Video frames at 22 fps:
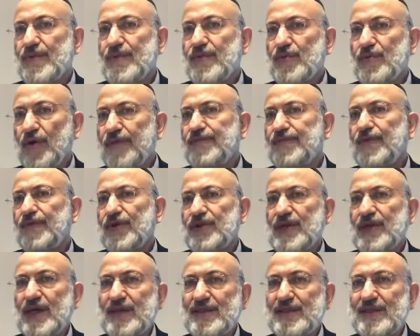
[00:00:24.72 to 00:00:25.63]
Don't
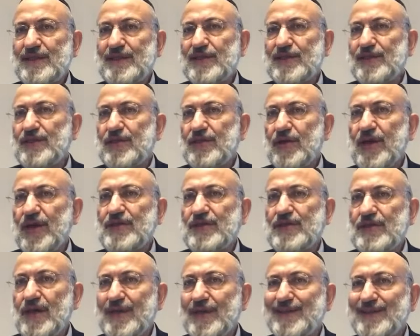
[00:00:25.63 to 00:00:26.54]
forget, this Shira is
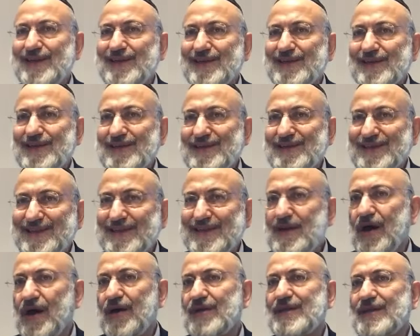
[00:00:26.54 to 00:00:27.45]
not the
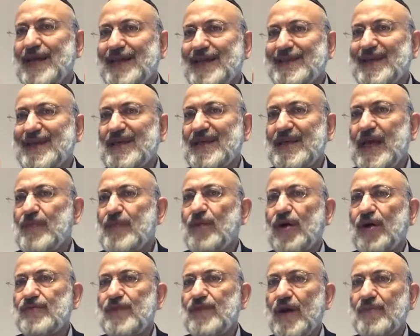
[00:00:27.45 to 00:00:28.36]
song that they came
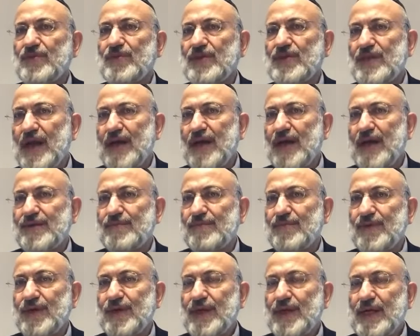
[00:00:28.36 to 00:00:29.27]
out from Israel.
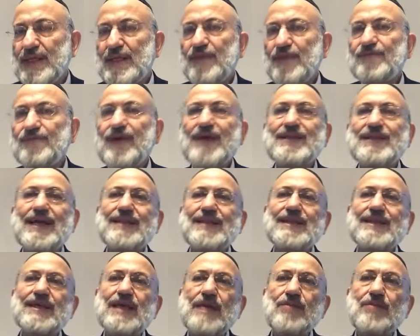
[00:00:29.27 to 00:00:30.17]
The fact that
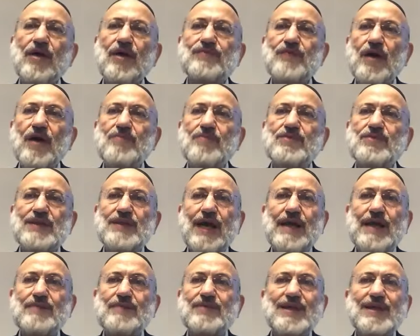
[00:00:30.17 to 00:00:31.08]
they came out from
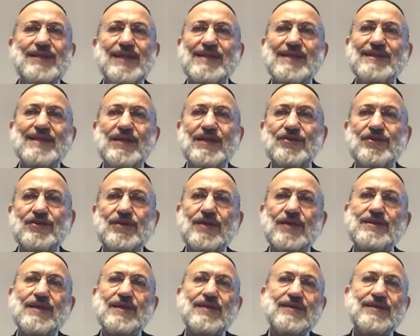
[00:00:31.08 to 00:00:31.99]
Israel, they didn't say Shira.
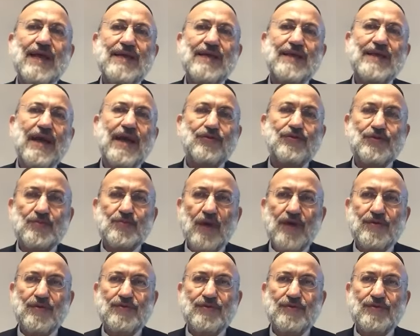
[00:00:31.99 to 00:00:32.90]
They said, thank you
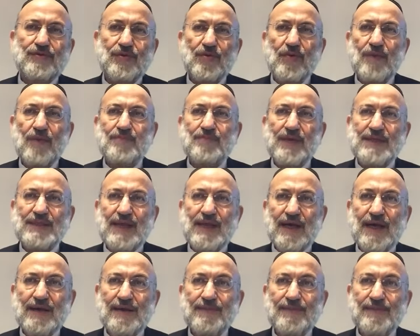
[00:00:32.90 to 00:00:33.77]
for one Pesach.